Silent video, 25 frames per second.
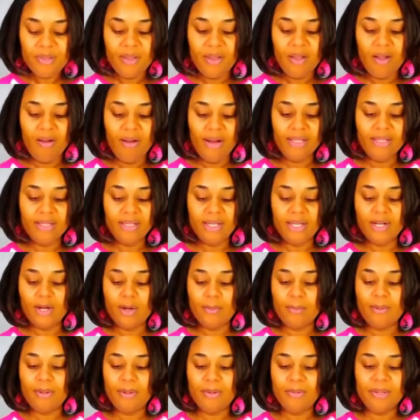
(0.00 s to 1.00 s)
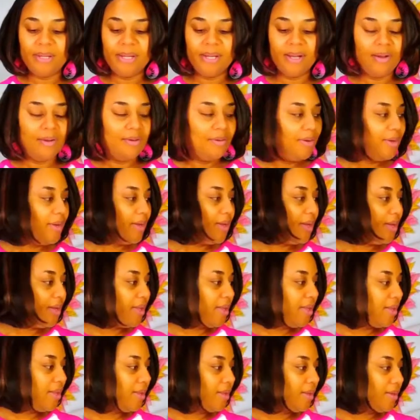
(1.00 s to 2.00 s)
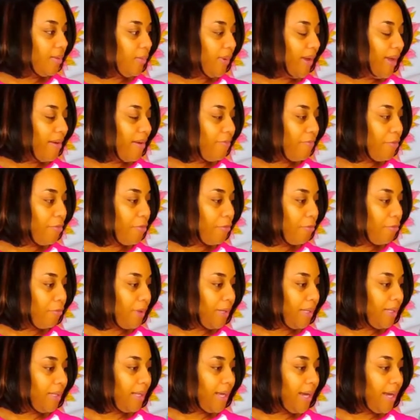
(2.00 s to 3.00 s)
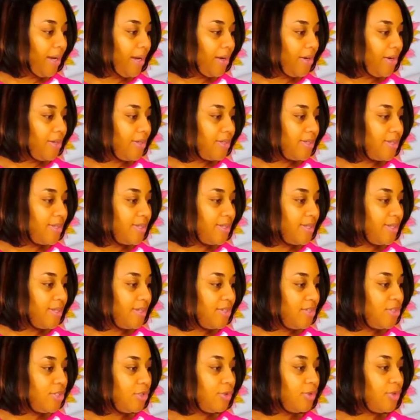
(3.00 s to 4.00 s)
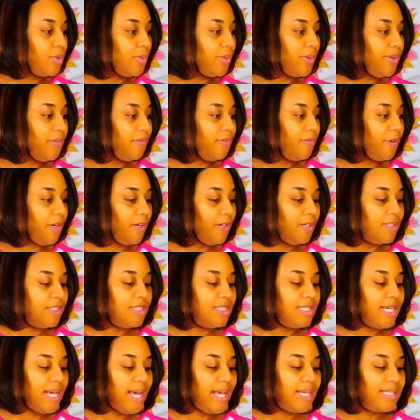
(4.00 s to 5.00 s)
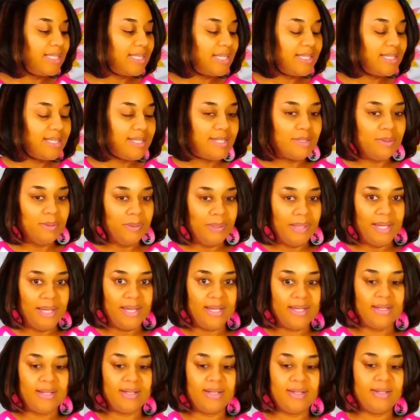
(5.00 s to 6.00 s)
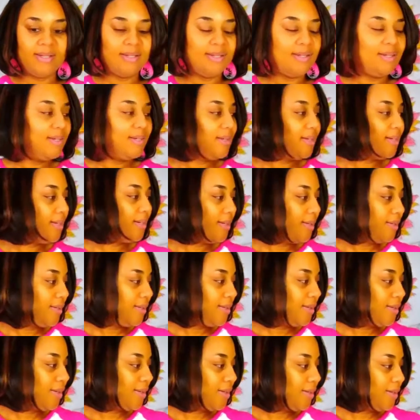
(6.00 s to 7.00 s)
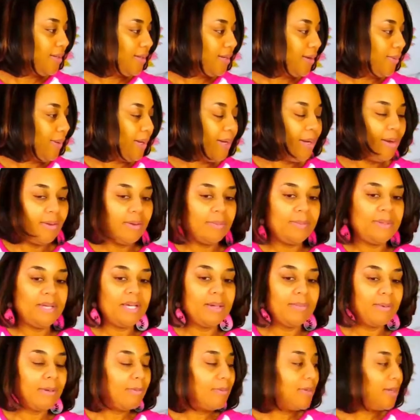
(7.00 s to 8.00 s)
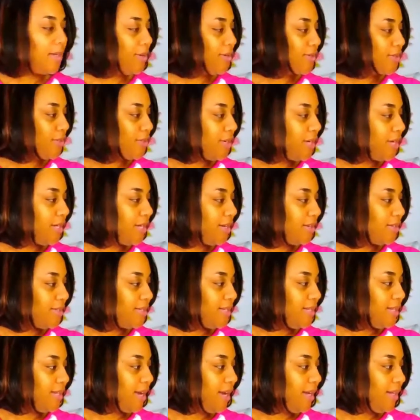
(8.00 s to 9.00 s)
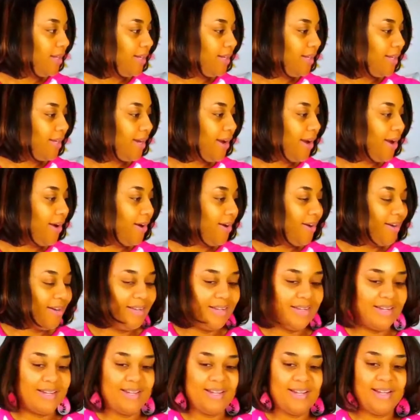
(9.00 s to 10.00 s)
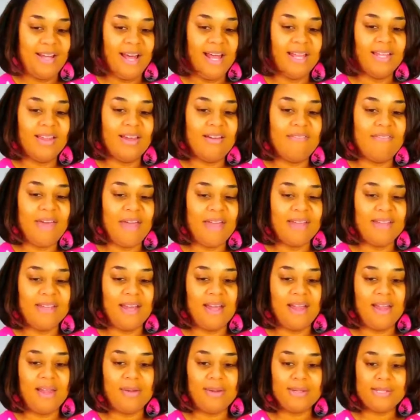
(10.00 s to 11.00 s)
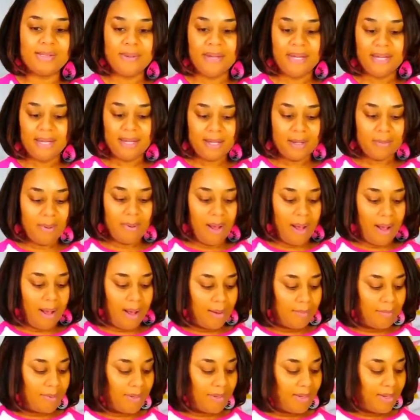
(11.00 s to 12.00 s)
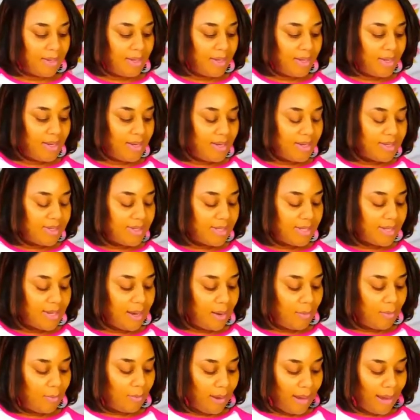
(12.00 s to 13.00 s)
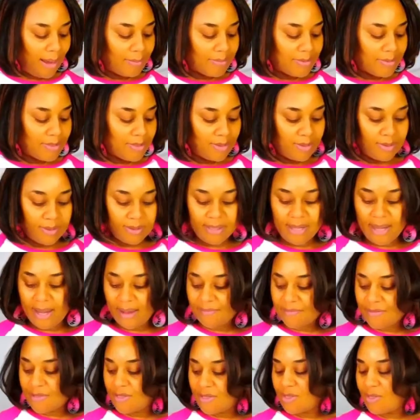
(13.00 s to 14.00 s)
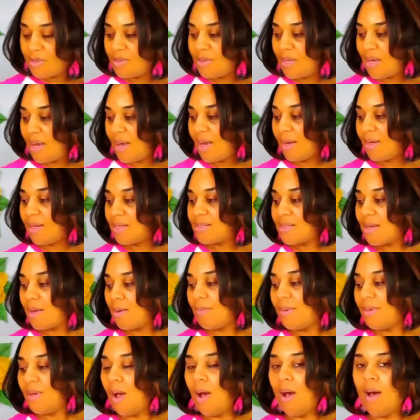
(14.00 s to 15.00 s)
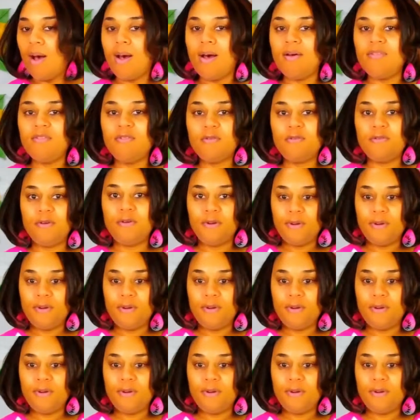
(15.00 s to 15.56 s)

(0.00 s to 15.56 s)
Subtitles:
All right, look at our bow now. We have 3 layers. June 21st. Yes, let's do it. There we go. Let me come up closer. Can y'all see that? Look at there. I love that yellow. It's making it pop. So yeah, we'll absolutely have to do that because I'll be off.